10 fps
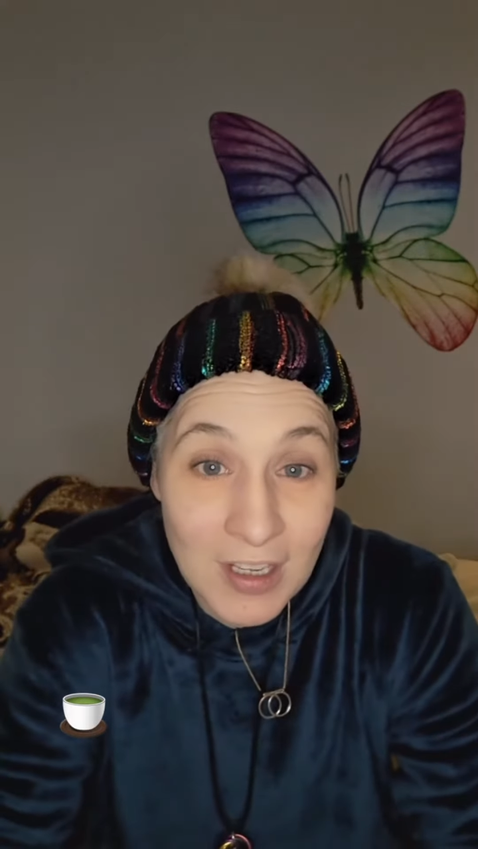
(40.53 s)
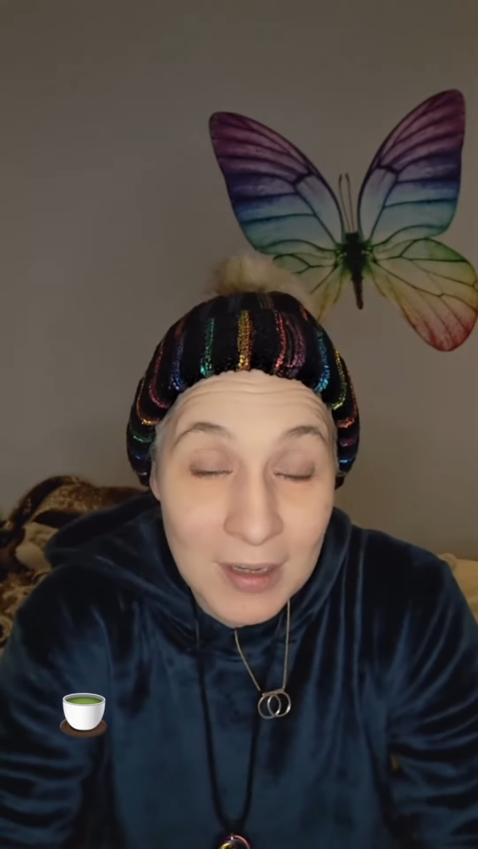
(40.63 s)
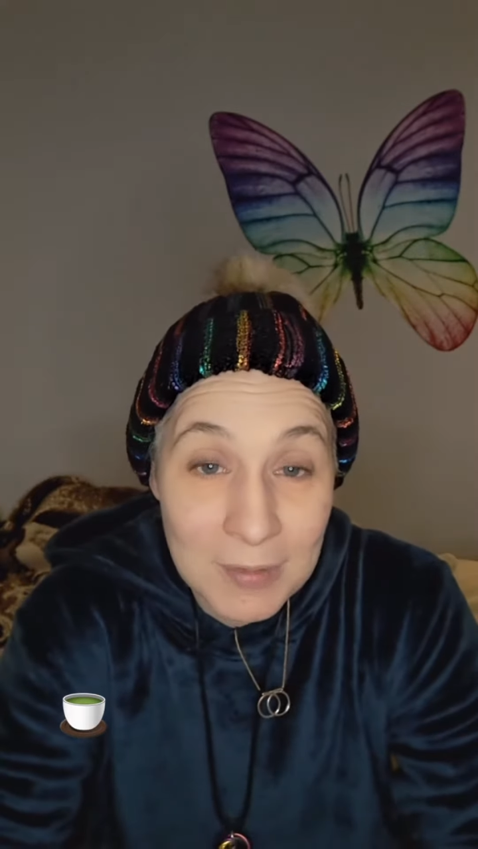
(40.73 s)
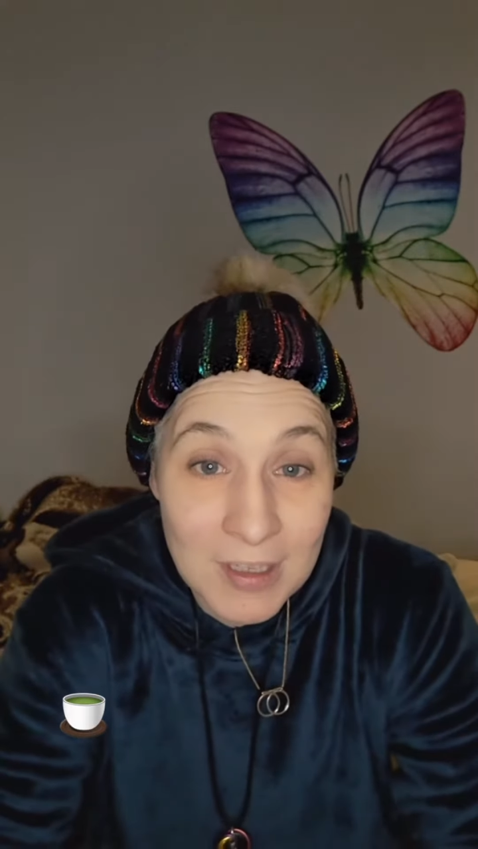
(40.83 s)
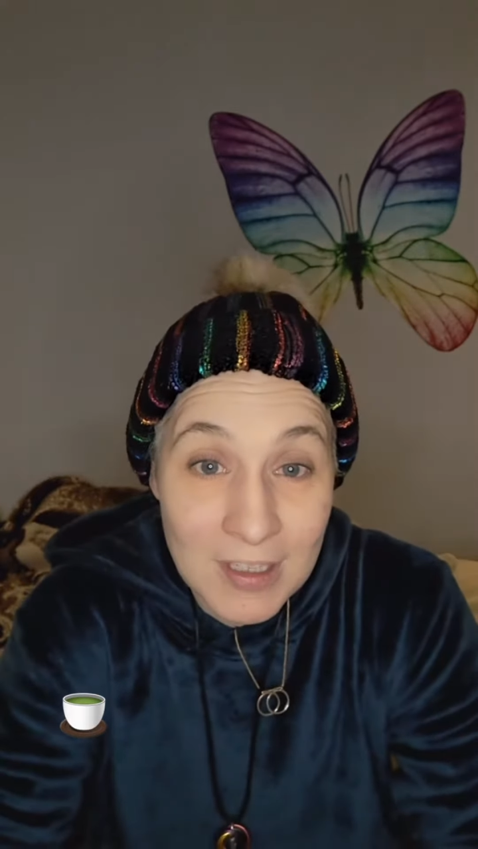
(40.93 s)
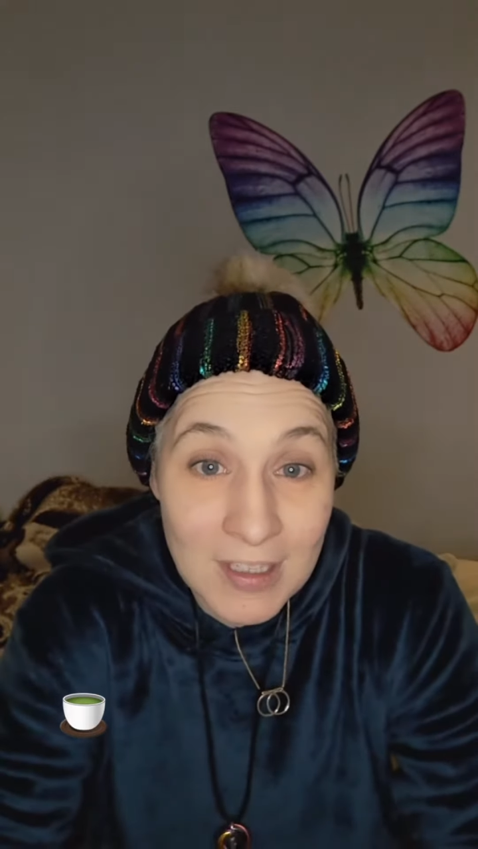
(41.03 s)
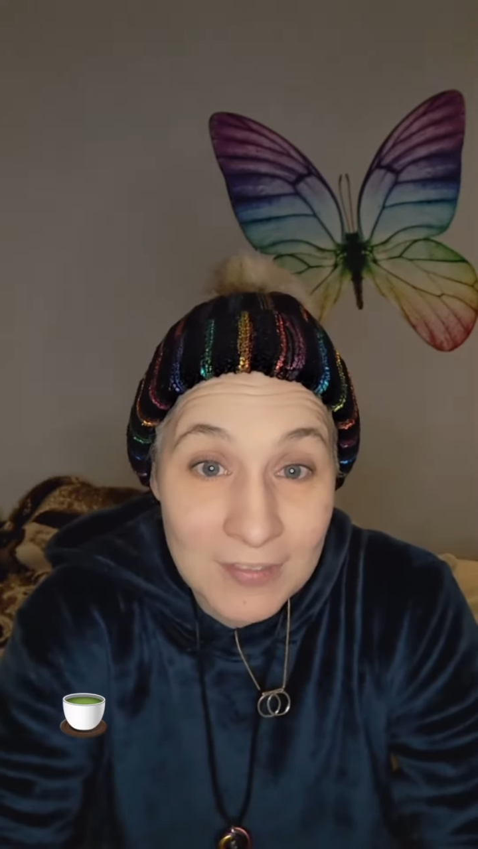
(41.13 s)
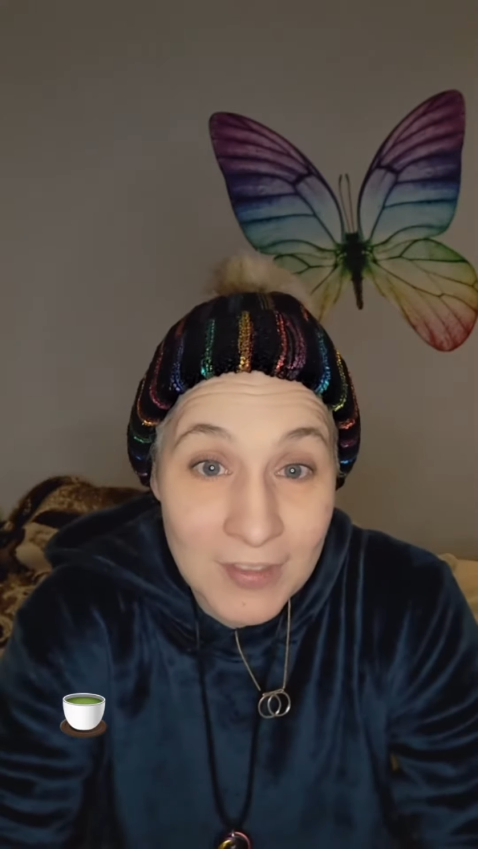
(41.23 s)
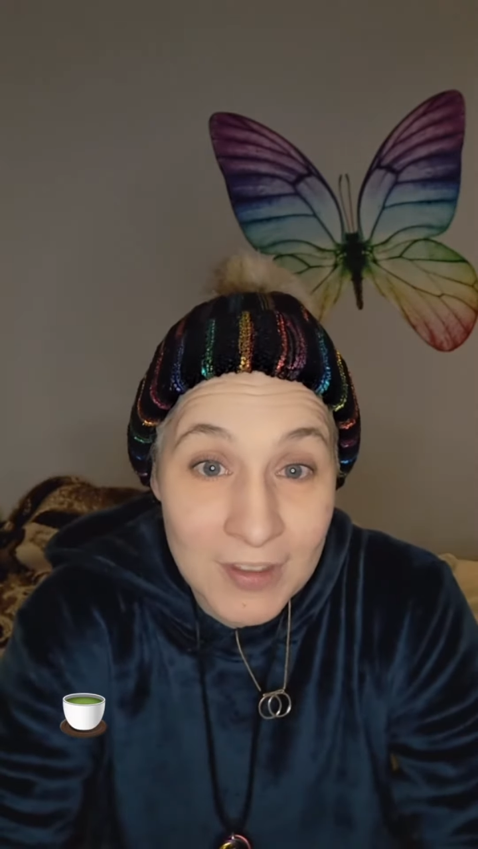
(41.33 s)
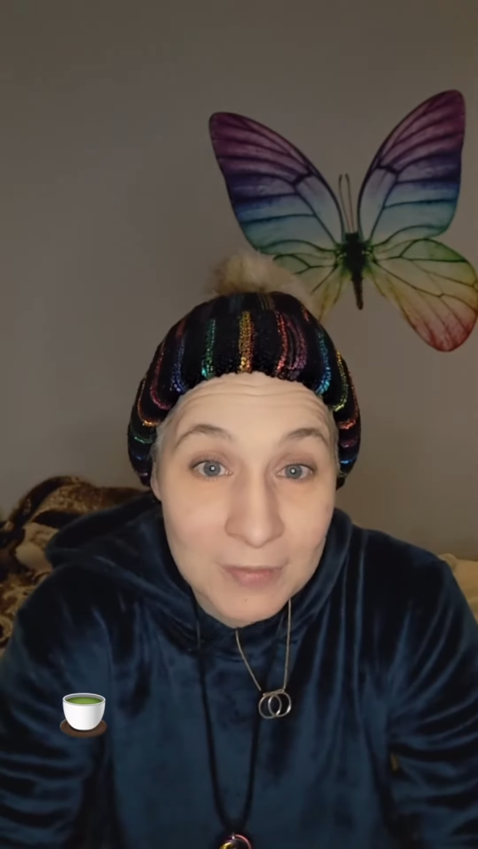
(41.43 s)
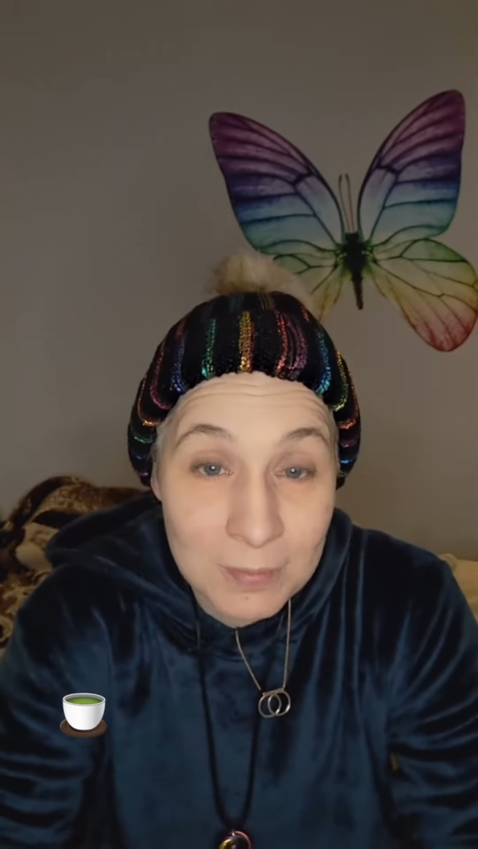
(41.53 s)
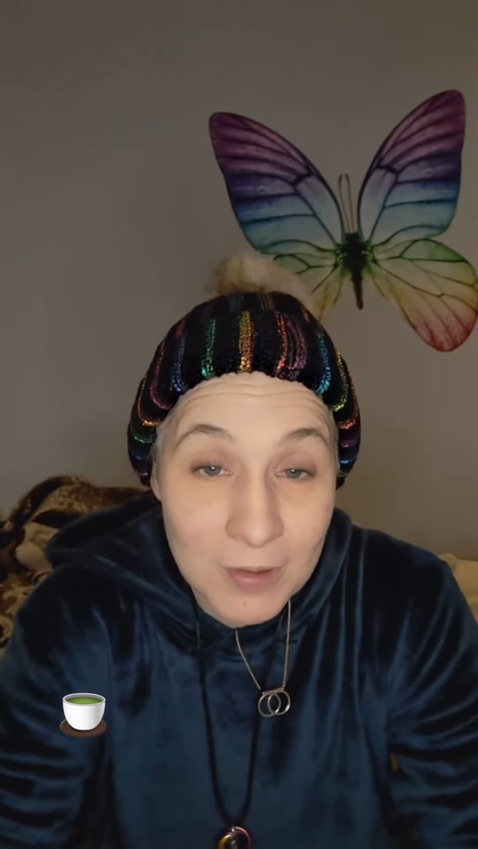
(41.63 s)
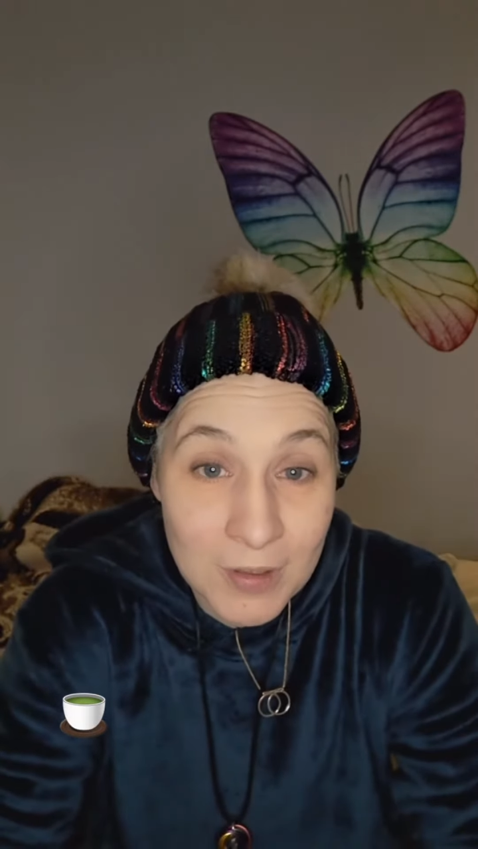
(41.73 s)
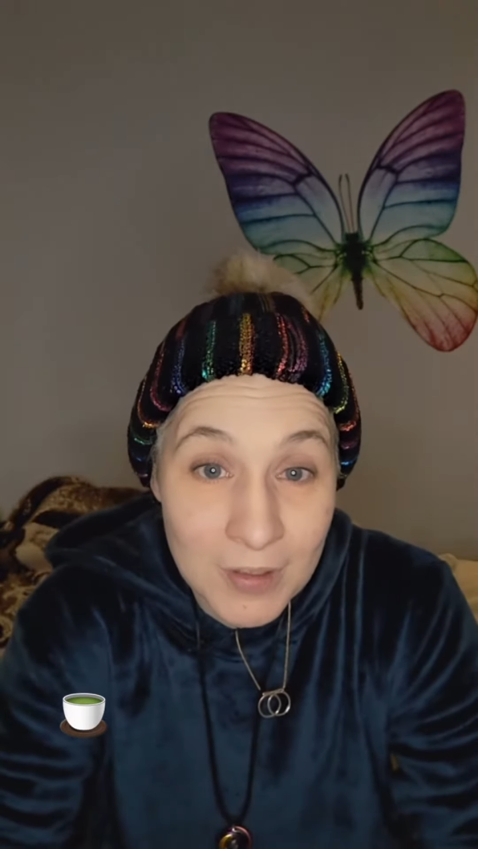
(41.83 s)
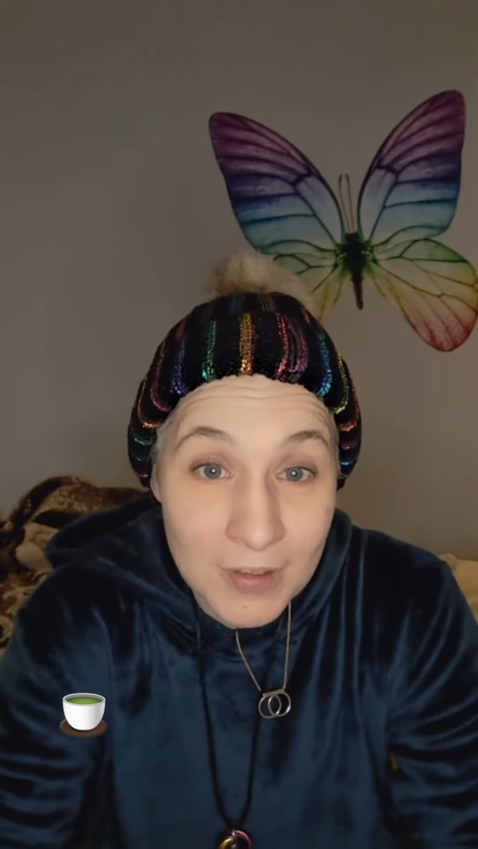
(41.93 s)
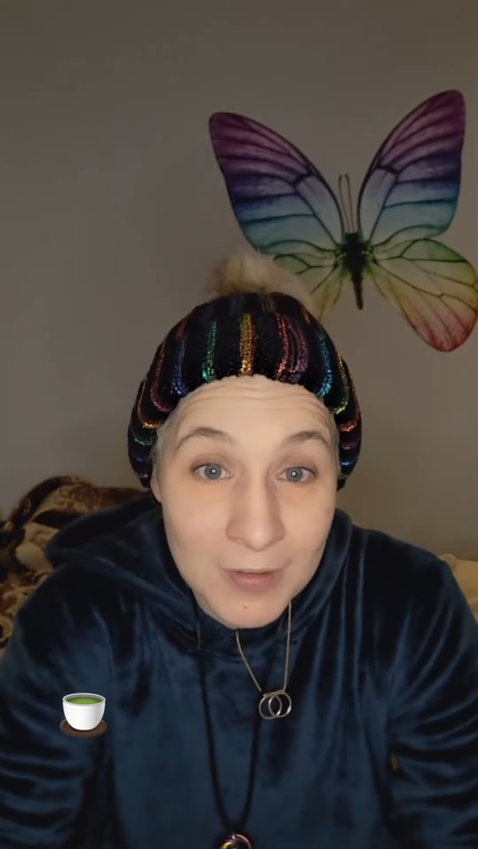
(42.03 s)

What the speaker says: I'm going to give this book